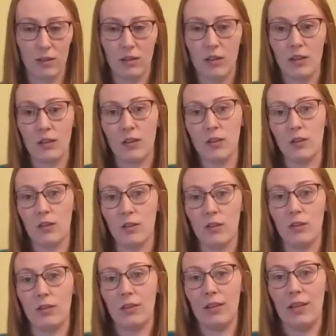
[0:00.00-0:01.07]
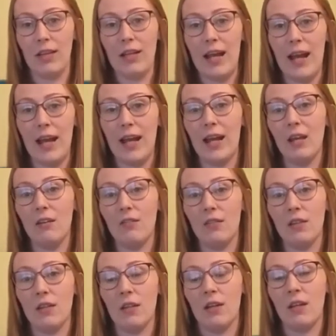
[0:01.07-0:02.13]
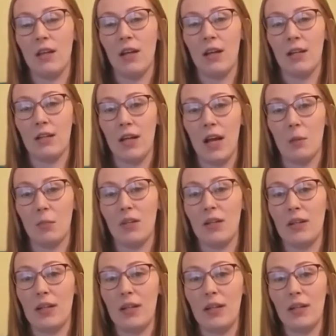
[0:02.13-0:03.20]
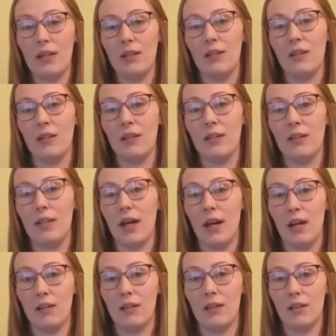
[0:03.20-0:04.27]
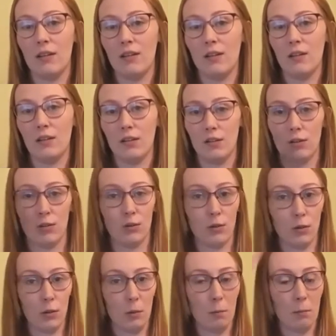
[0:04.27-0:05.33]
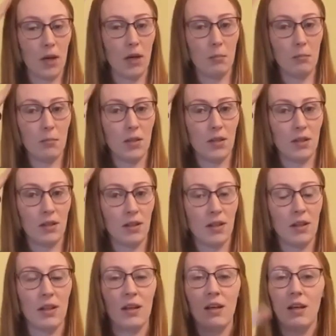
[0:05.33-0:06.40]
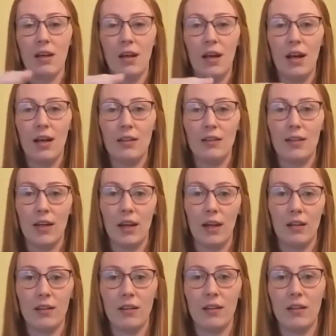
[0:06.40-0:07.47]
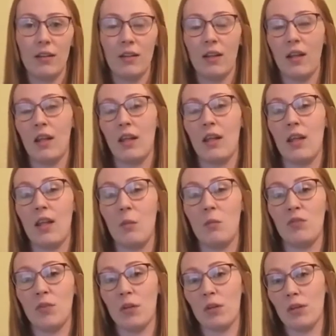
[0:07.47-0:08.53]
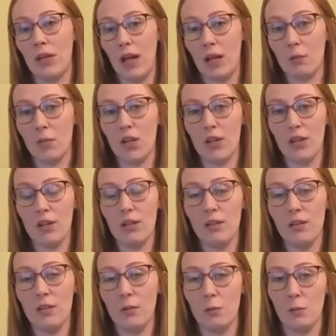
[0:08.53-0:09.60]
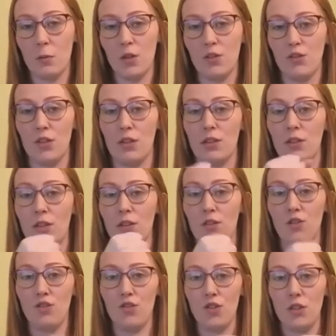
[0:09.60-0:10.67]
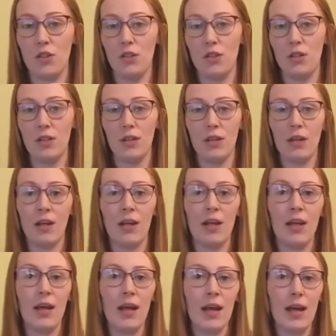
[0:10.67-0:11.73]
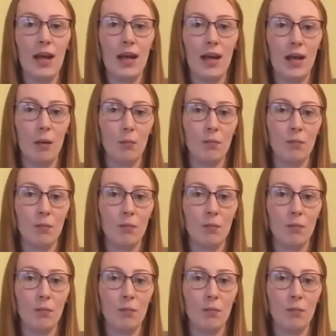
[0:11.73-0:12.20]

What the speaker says: so it's like an F, tapping again, dad. So mum and dad. Then we've got grandmother, which is G-M.